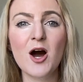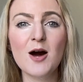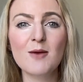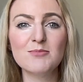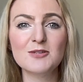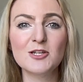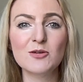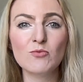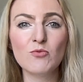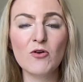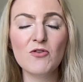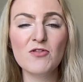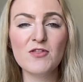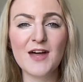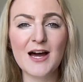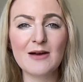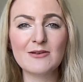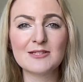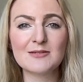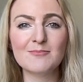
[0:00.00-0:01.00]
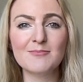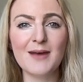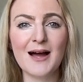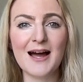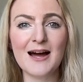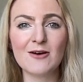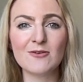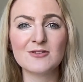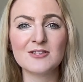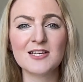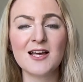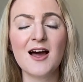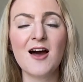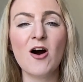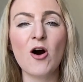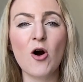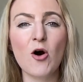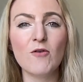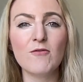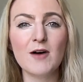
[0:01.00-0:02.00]
up to £1,000
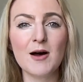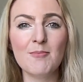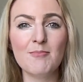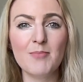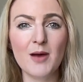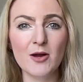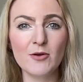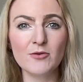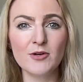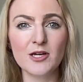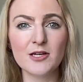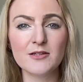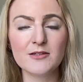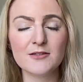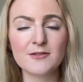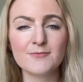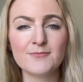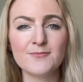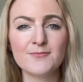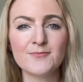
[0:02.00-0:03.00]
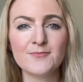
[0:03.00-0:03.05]
of a bonus.